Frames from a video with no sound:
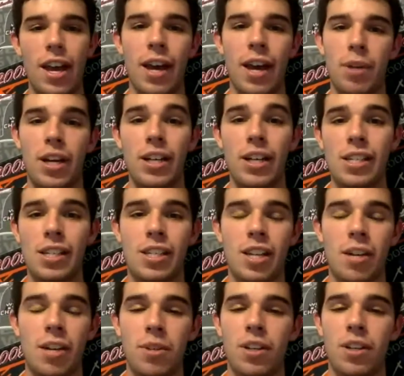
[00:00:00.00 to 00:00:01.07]
And because it's
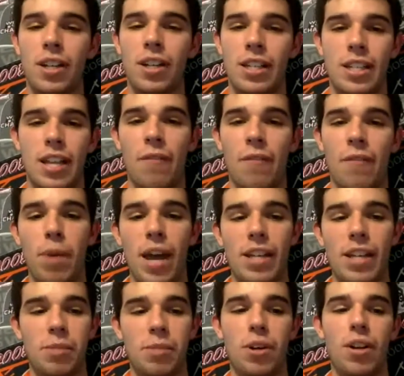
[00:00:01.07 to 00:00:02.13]
summer, it's time for
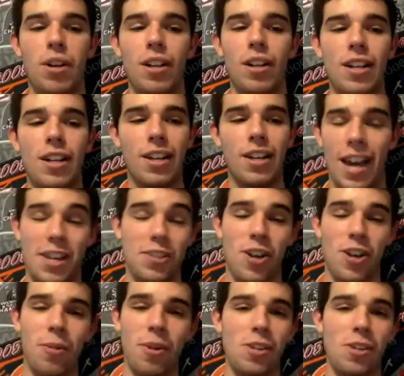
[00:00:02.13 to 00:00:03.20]
basketball, as
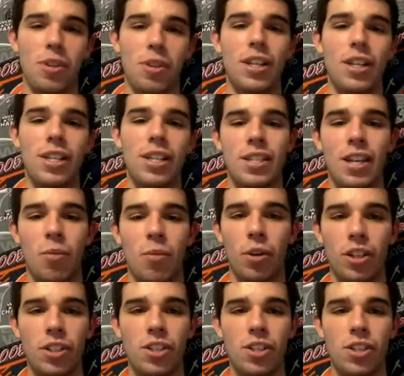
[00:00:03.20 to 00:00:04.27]
always with us. We're
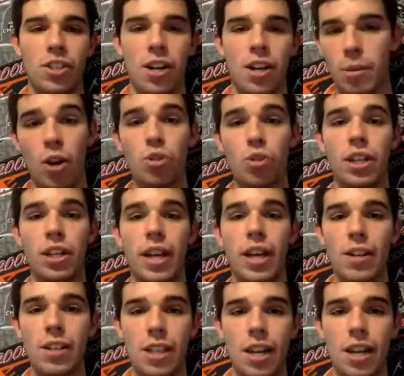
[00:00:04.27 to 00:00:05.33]
going to talk a little bit of the coaching
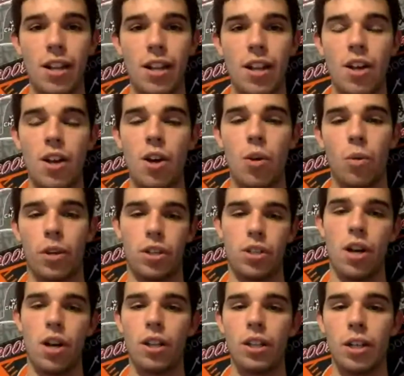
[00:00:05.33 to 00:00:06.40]
carousel. We're going to
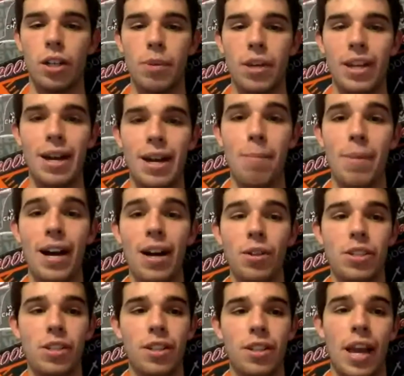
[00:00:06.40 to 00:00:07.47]
talk a little bit
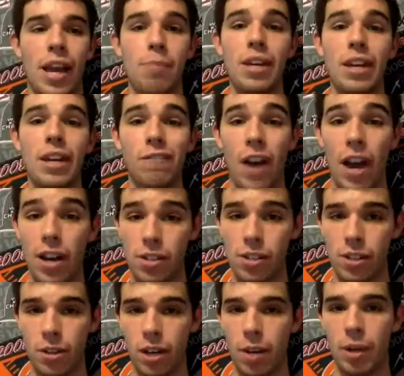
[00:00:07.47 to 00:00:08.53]
about the NBA Finals
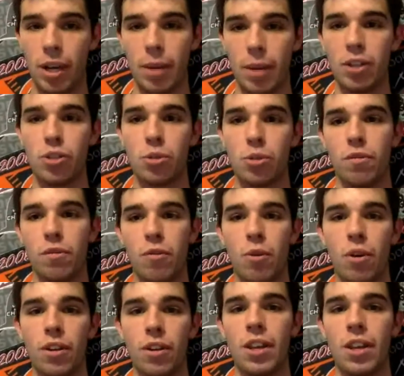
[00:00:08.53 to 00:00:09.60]
that are coming up on June
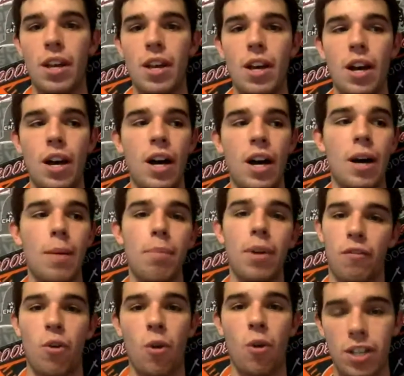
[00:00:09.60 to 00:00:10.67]
4th. But,
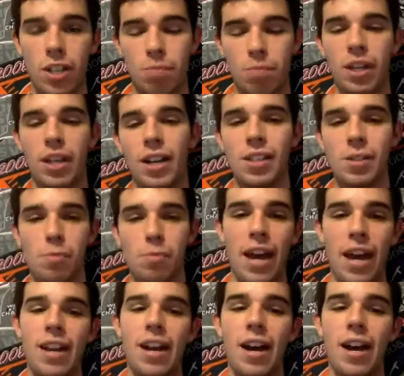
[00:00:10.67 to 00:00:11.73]
of course, because
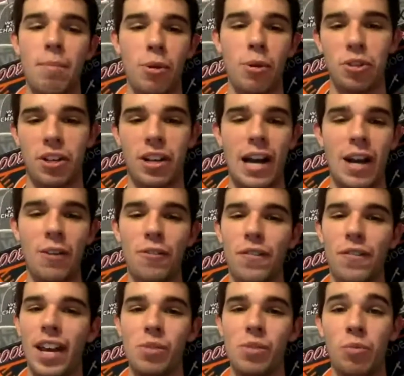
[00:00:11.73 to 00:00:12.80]
Matt and I, both Chicago
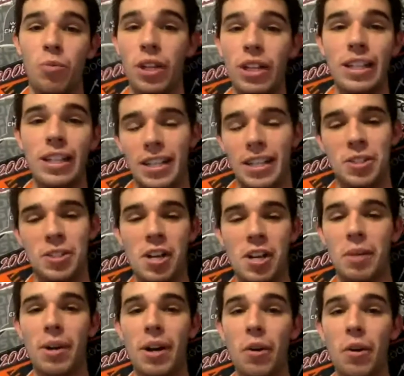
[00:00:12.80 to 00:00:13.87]
fans, we'd really like to talk
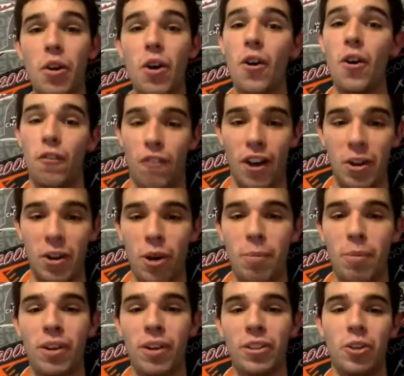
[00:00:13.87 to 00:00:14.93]
about Fred
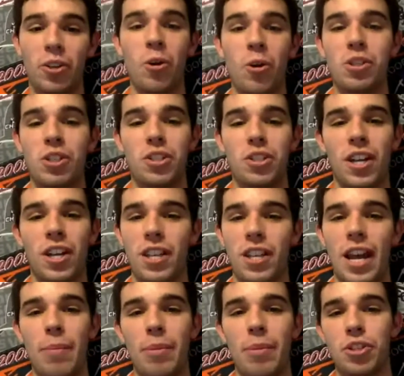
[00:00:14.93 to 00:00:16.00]
Hoiberg, the coaching change that
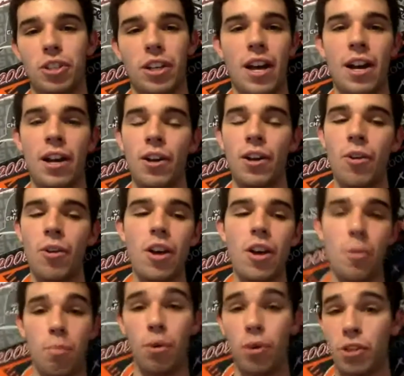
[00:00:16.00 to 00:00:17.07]
happened in Chicago.
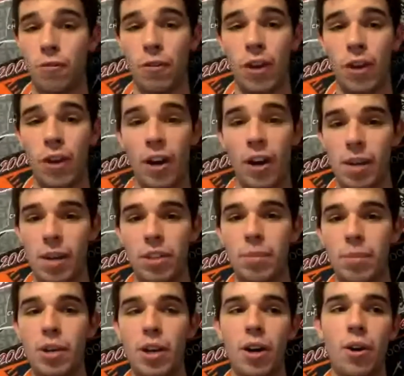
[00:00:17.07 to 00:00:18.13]
Bulls fire Tom
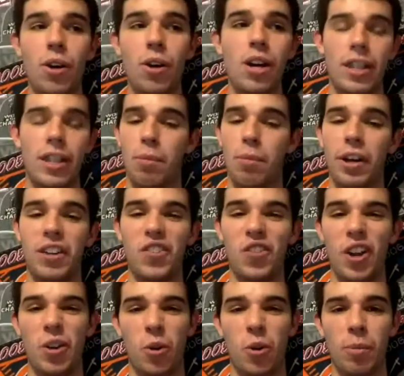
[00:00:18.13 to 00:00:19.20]
Thibodeau. They bring in
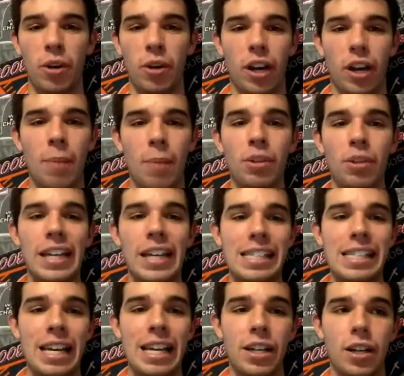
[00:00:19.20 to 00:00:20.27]
Fred Hoiberg a couple days
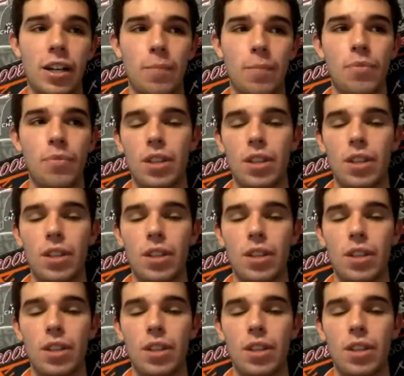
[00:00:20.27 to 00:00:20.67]
later.